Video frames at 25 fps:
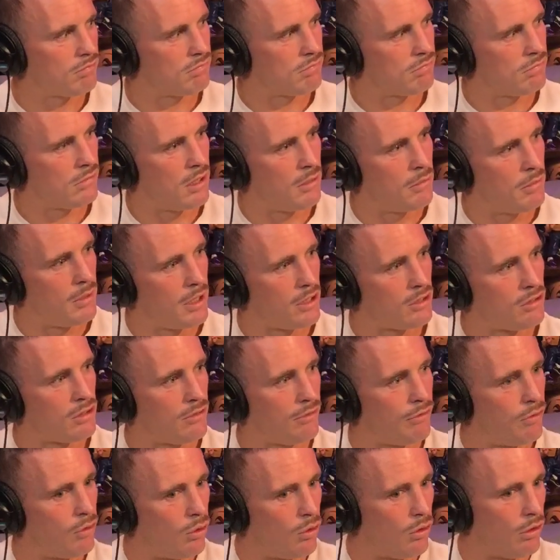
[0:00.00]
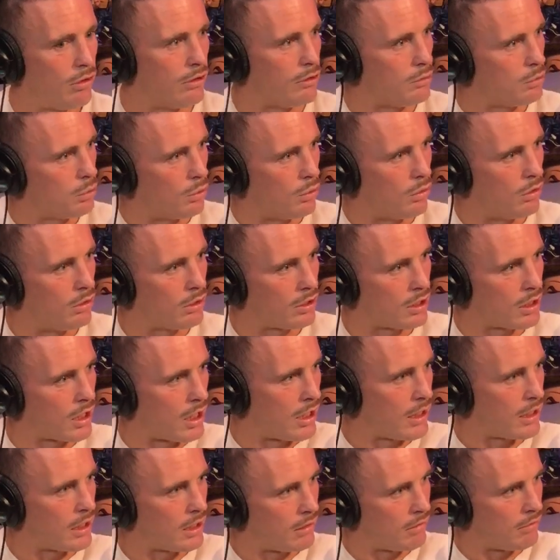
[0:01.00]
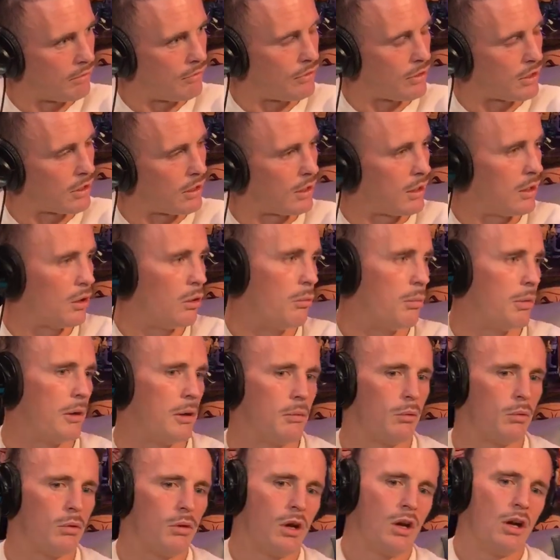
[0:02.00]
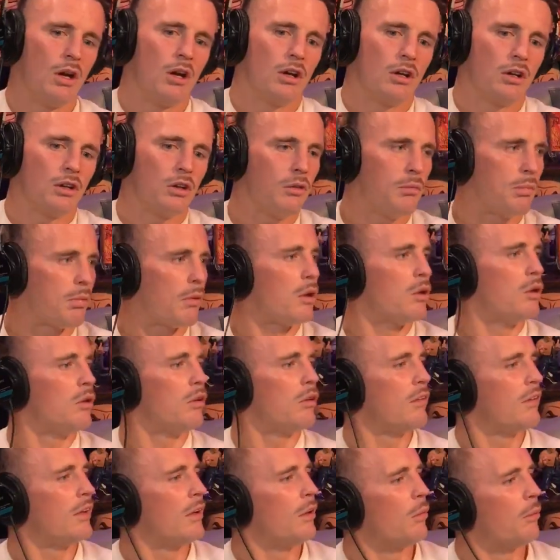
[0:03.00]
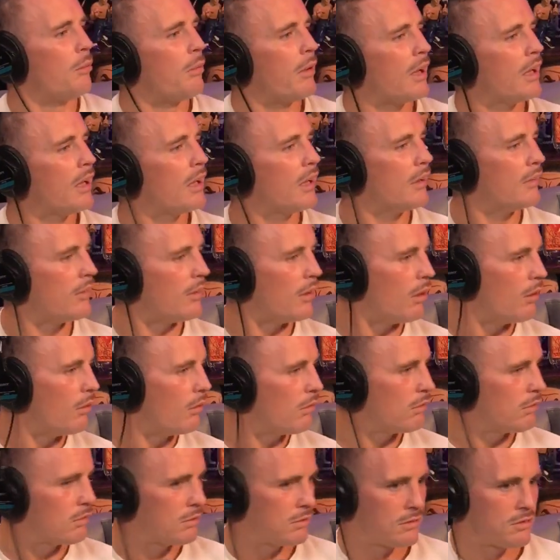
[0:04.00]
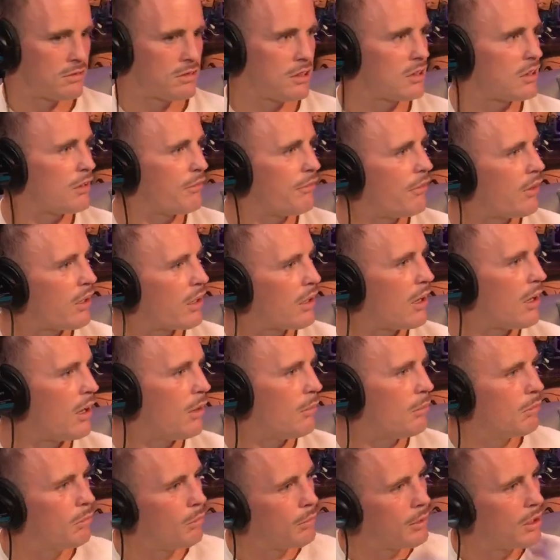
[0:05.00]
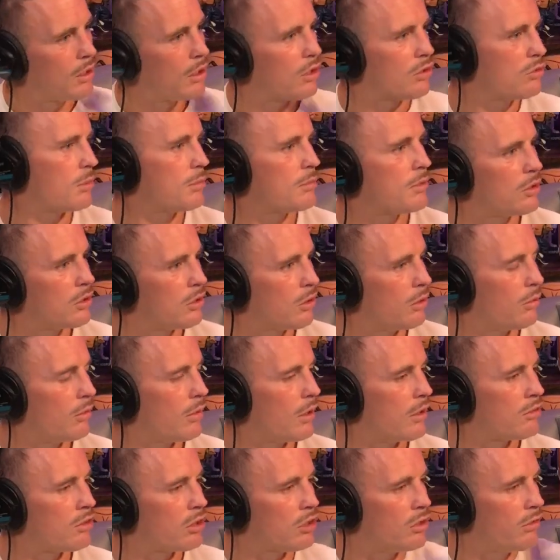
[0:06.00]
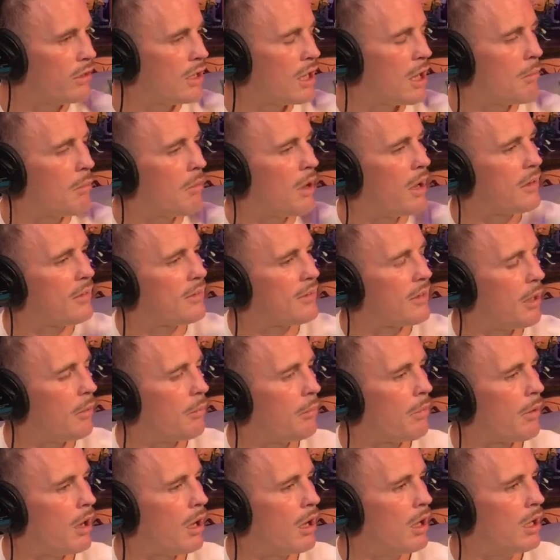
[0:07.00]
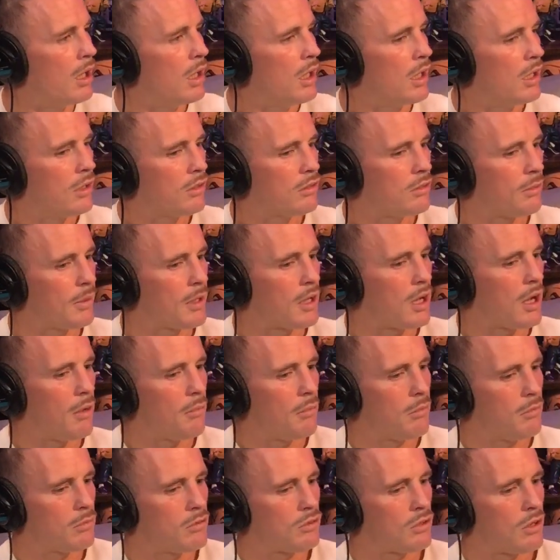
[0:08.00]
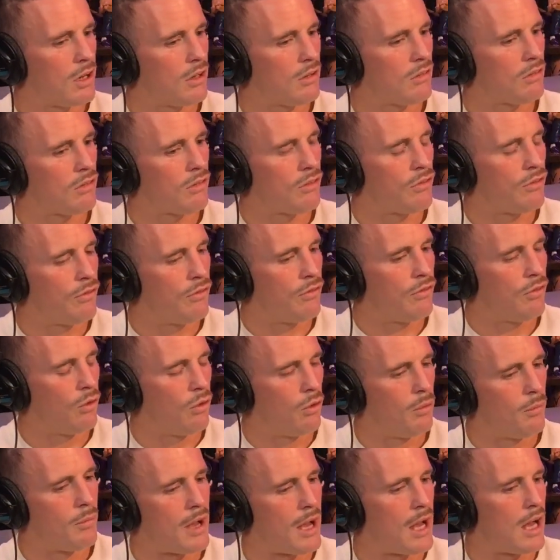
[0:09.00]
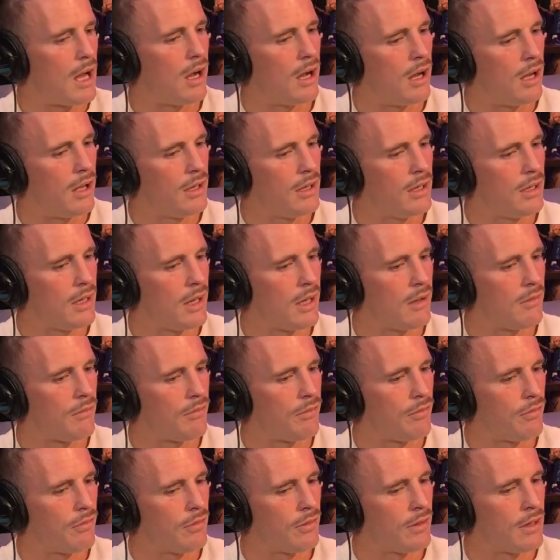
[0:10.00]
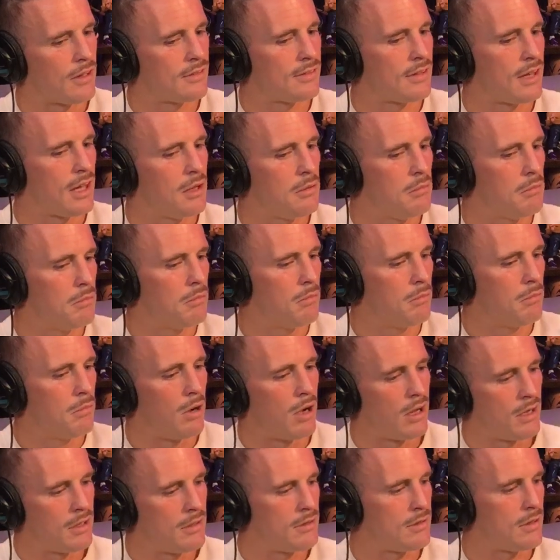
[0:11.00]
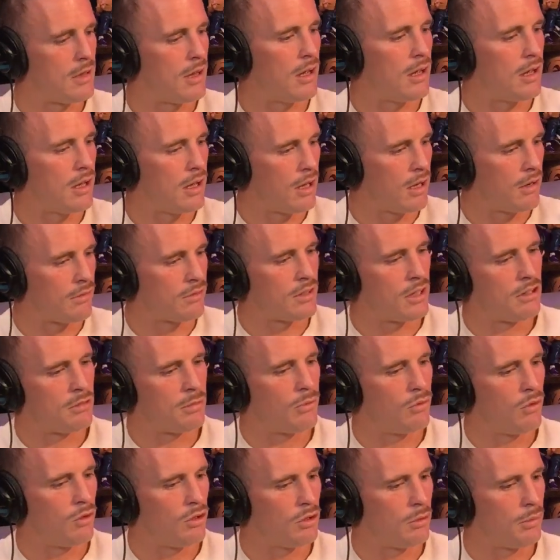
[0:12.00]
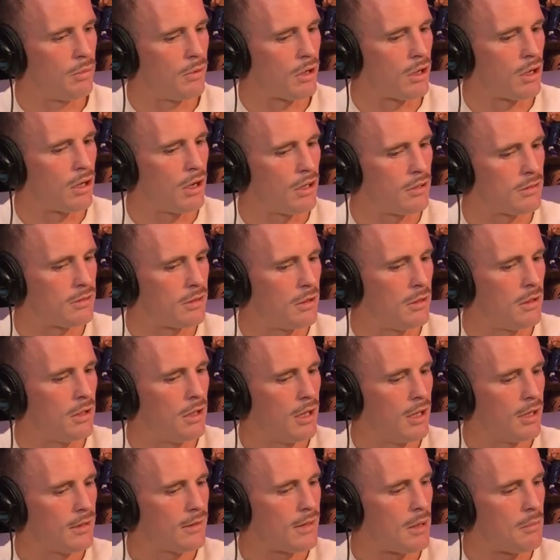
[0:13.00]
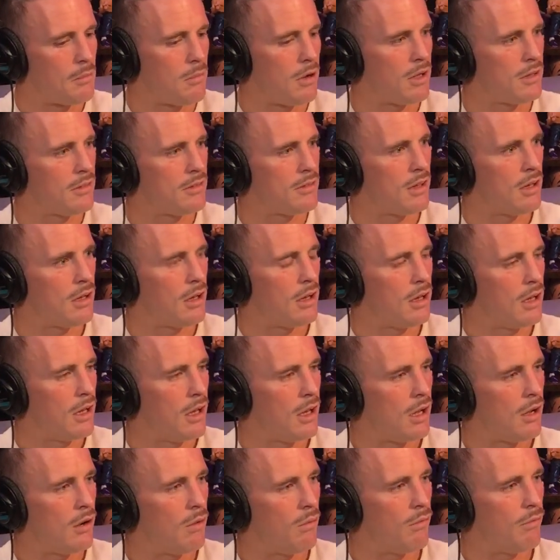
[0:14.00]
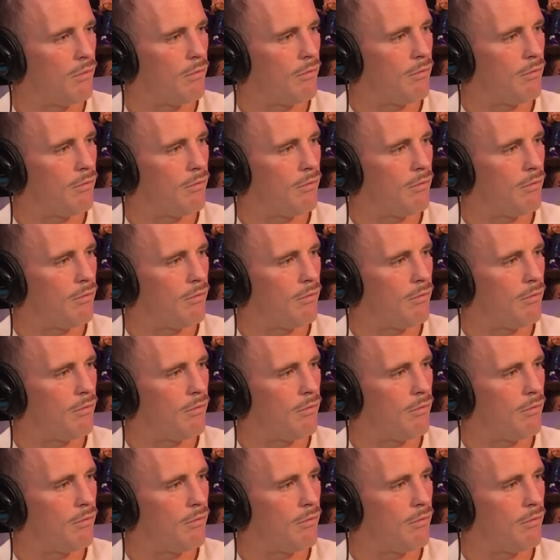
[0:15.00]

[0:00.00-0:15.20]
in the military for, is war and going fucking kill people. You broke your little pinky toe. Shut the fuck up. We got a job to do. So you're in that mindset. But to transform out and then have that same mindset, and I've said this before on your podcast, that mindset helped